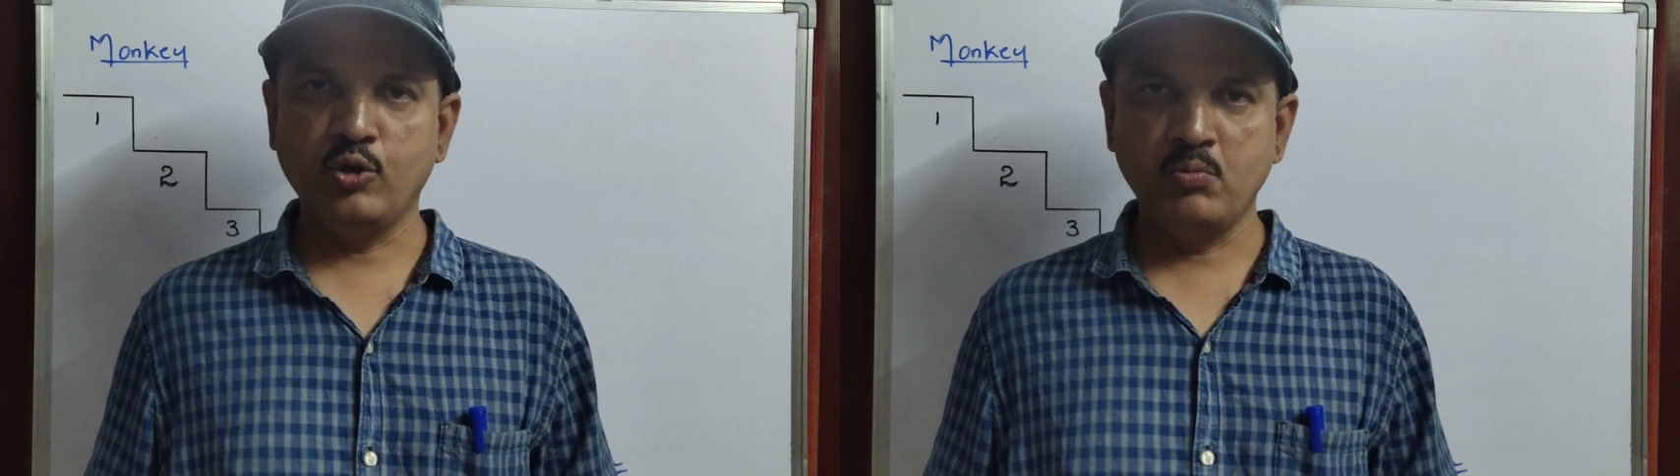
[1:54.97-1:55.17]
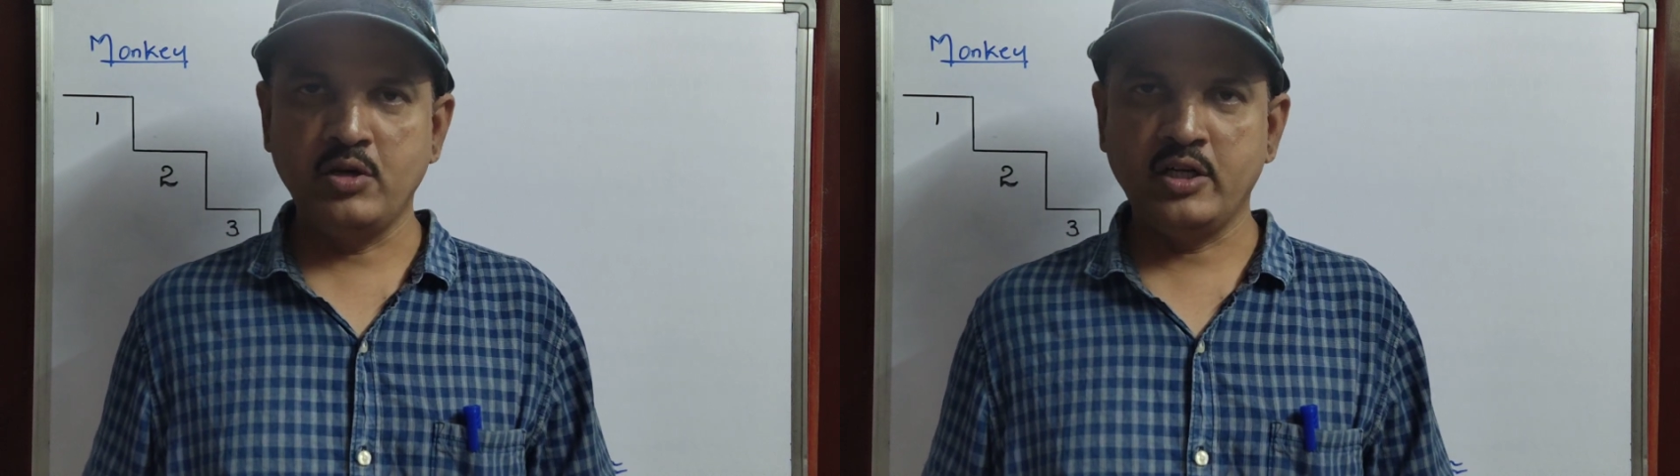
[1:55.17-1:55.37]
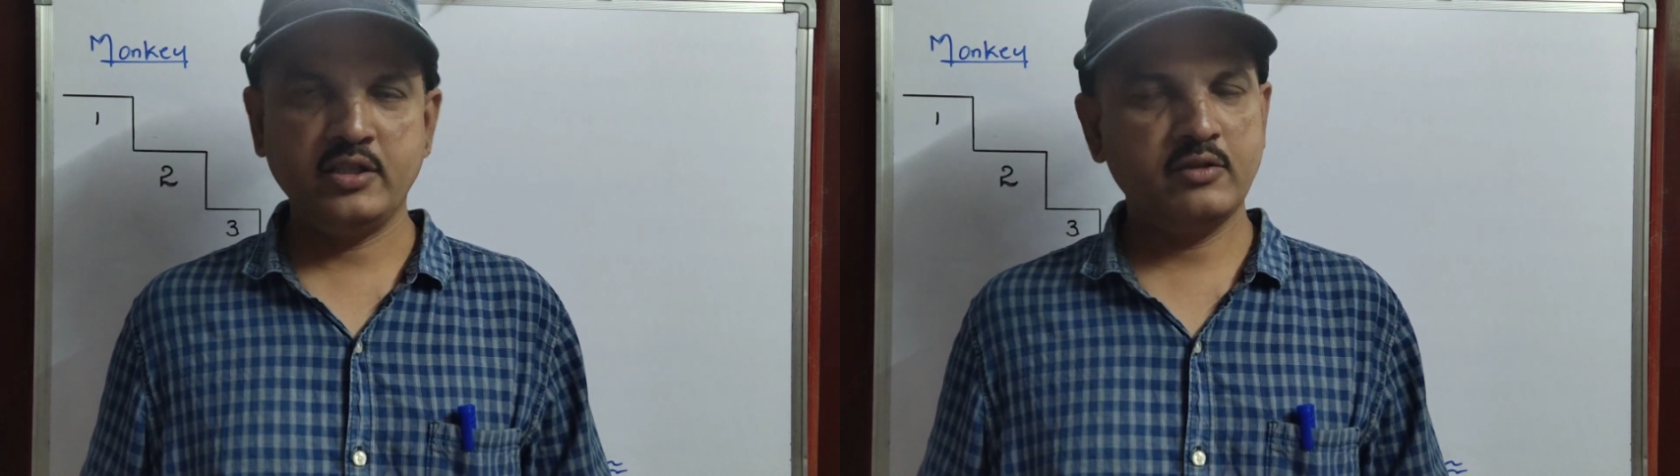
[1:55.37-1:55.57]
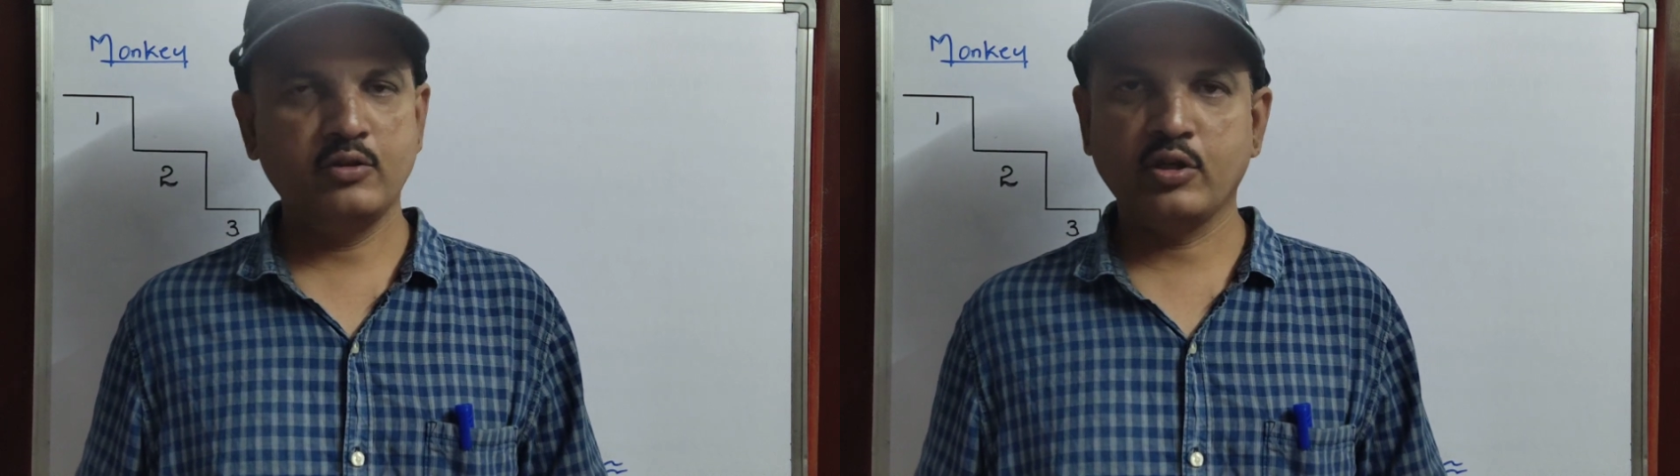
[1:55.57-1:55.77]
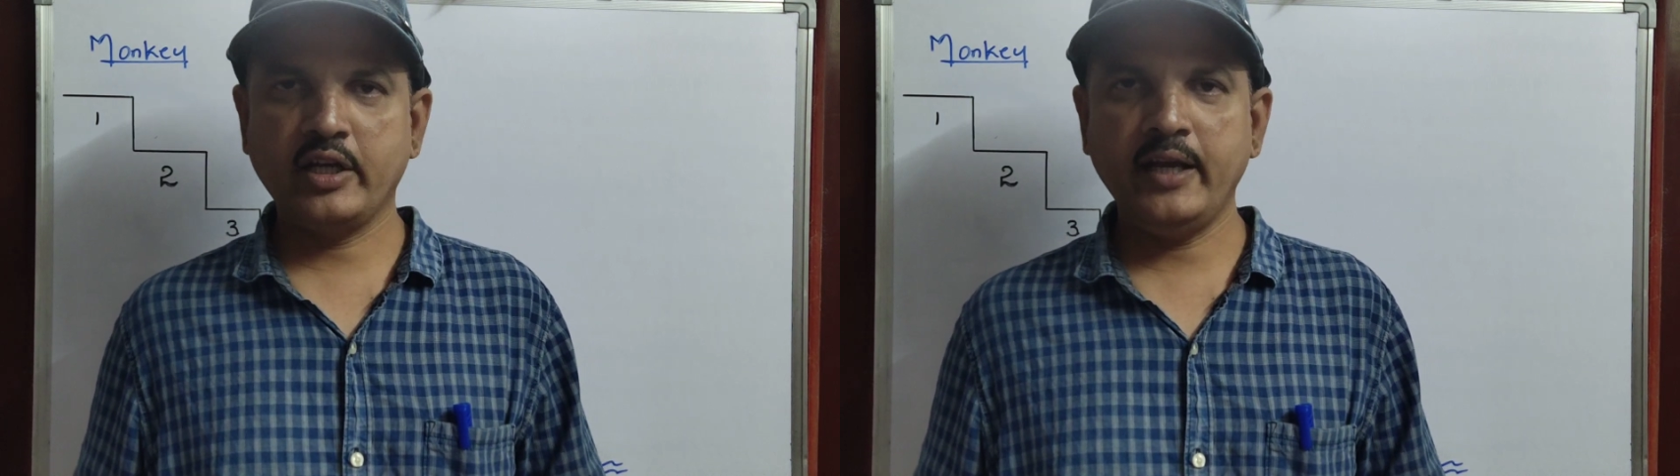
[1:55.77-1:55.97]

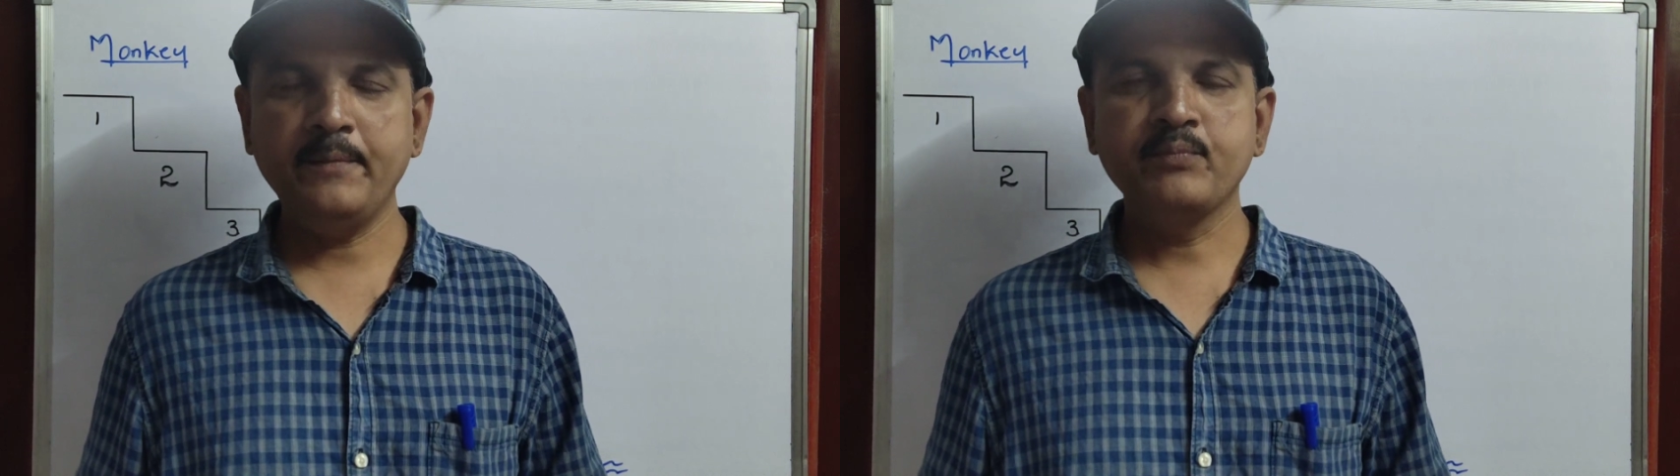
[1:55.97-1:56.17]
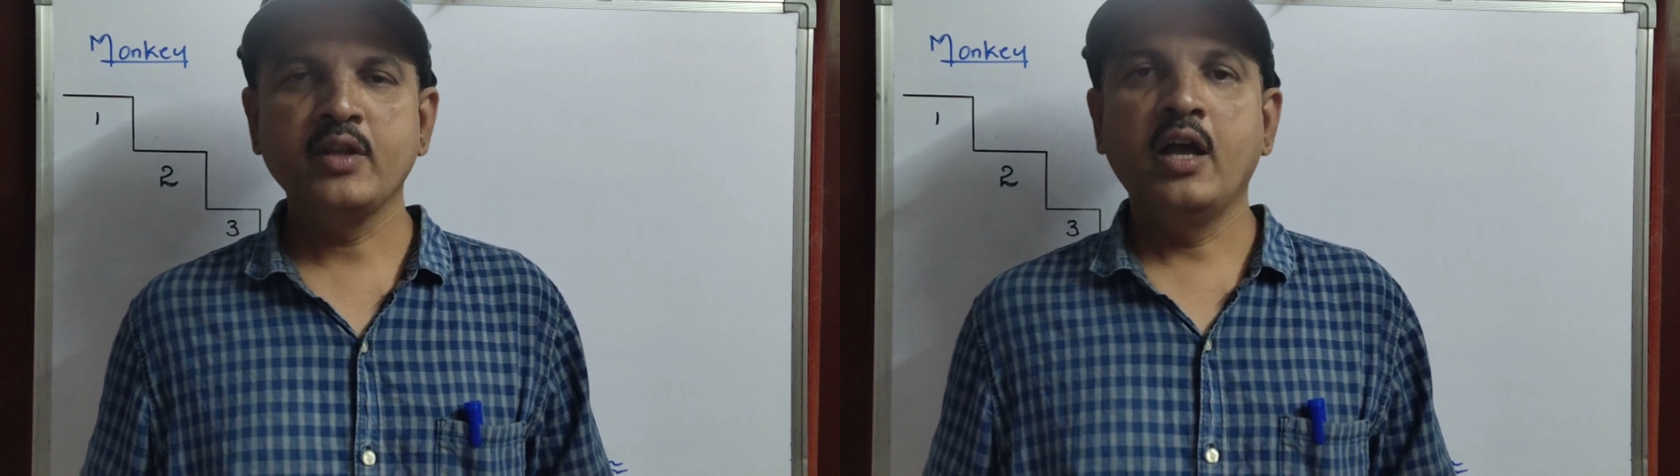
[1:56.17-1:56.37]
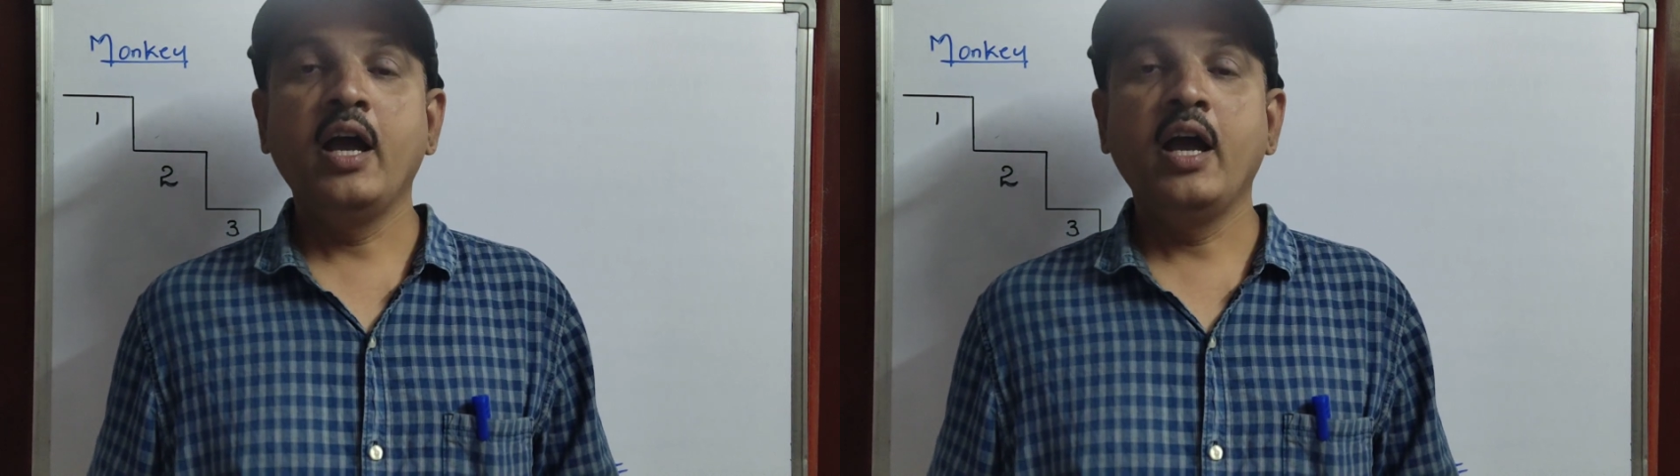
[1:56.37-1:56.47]
homework, okay?